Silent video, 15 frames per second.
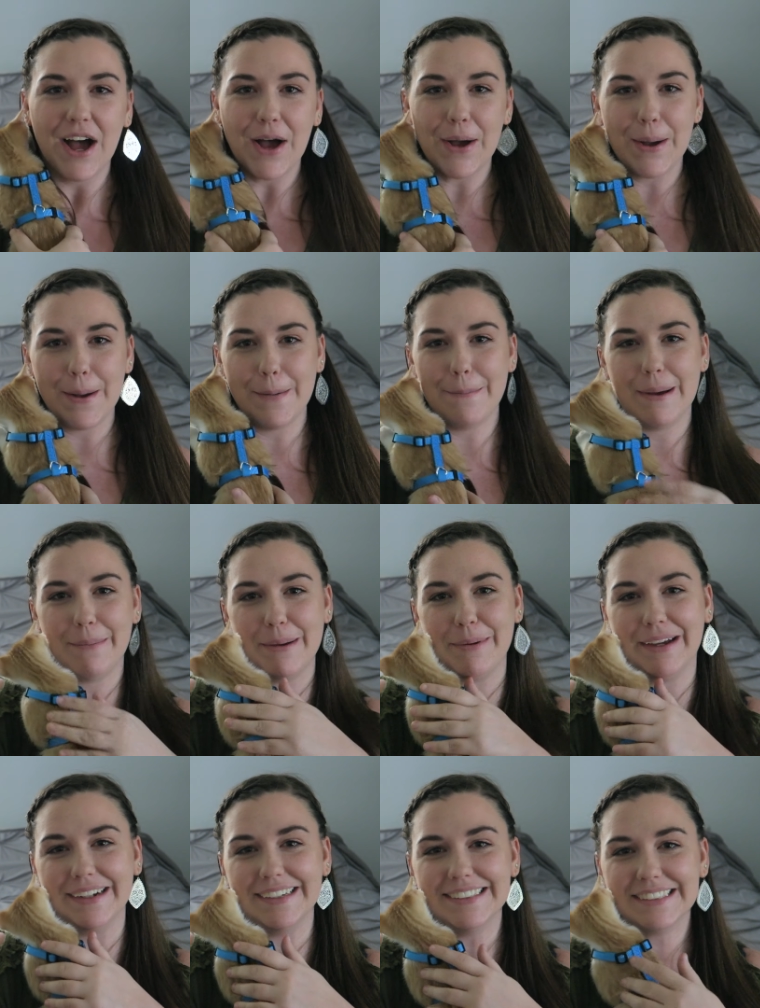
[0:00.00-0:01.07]
Um, my
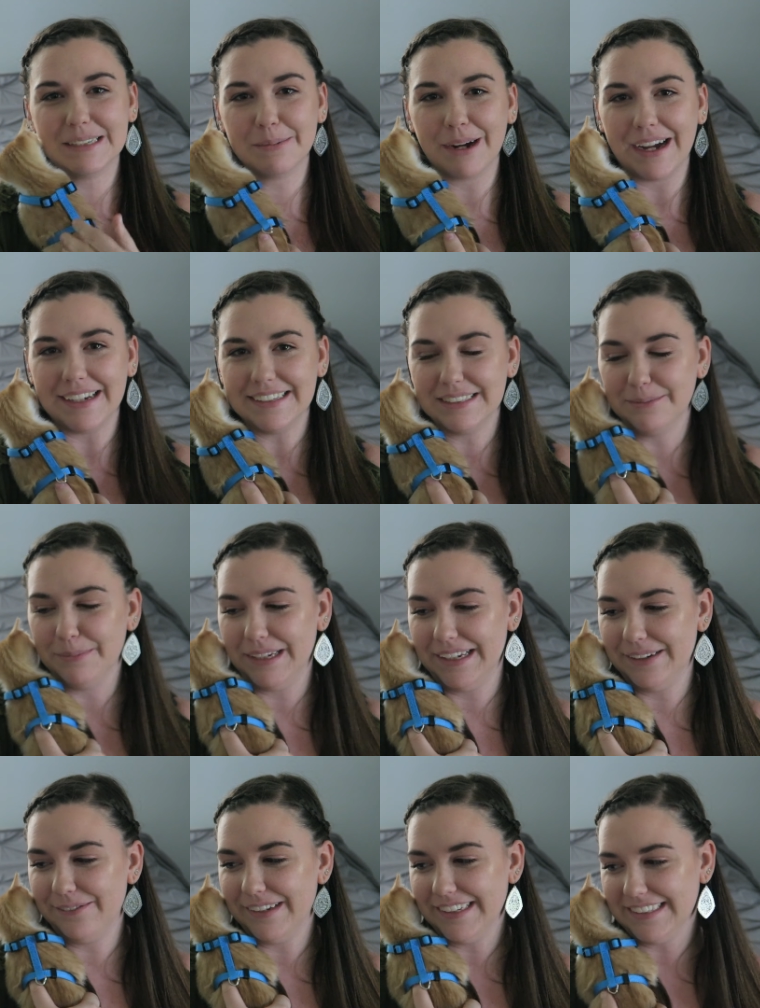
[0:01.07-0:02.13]
parents surprised
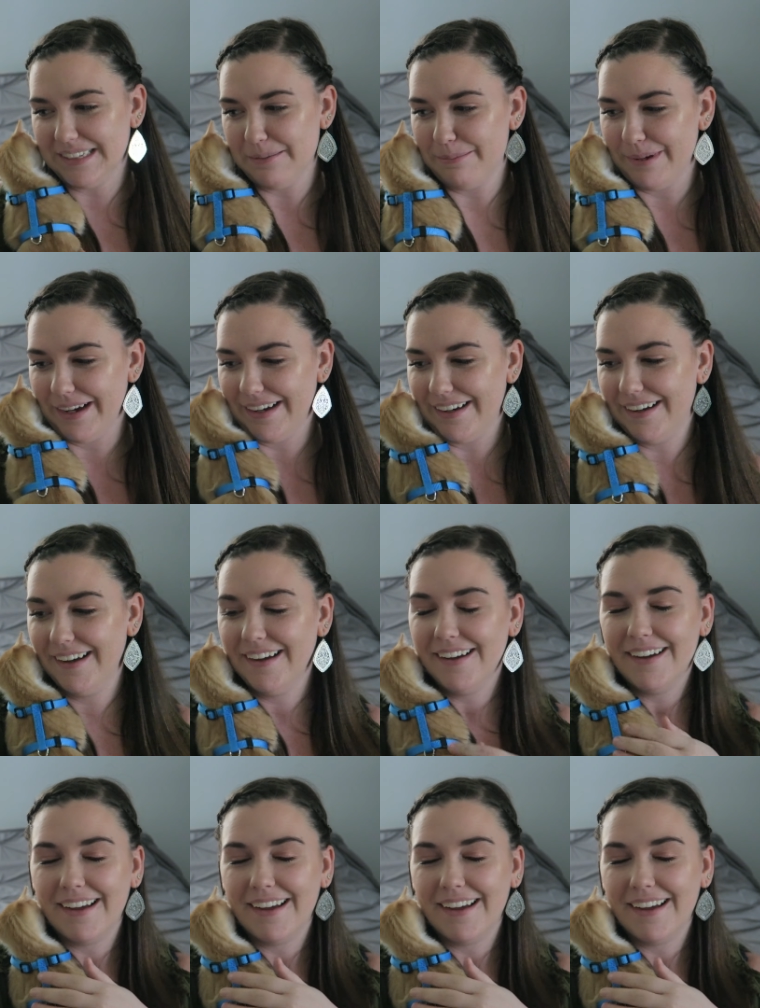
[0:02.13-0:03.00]
me with Simba